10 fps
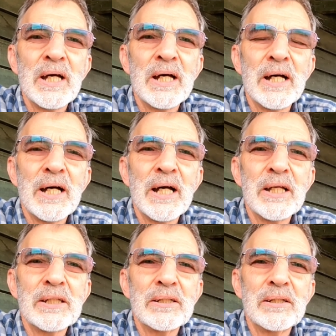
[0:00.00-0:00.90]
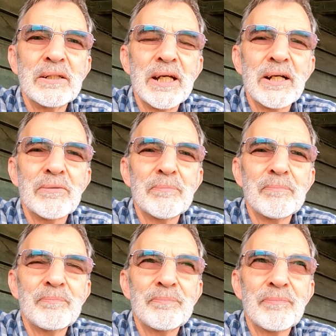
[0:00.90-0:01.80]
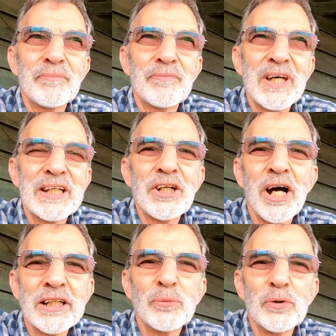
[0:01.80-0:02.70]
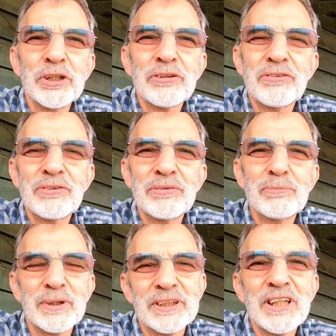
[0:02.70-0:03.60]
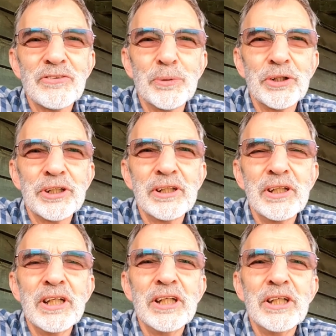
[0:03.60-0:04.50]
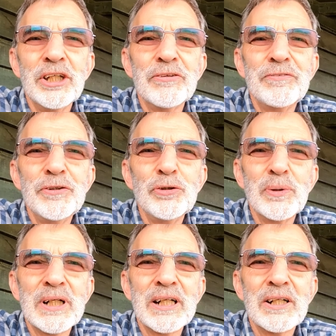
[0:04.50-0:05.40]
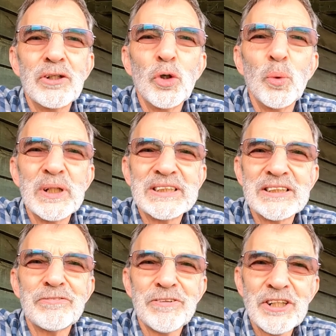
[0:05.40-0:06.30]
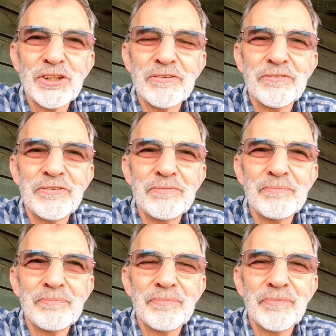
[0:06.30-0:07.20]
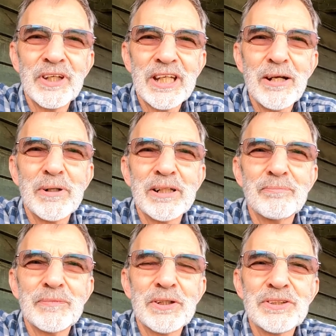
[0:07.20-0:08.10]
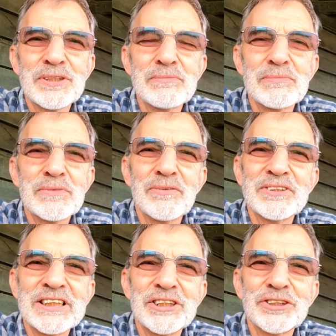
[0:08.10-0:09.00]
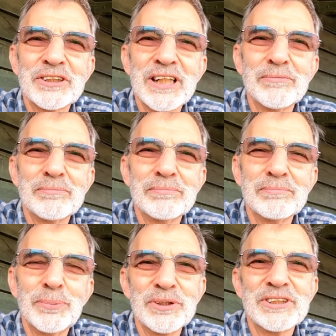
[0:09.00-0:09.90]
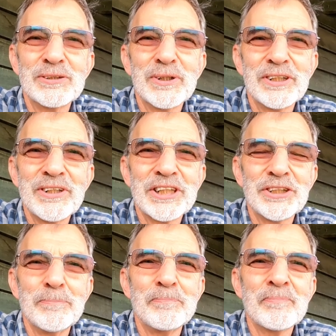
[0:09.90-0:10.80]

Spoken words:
Now that kind of works, well, it does work if you are always in front of the camera, because obviously a shotgun points in one direction.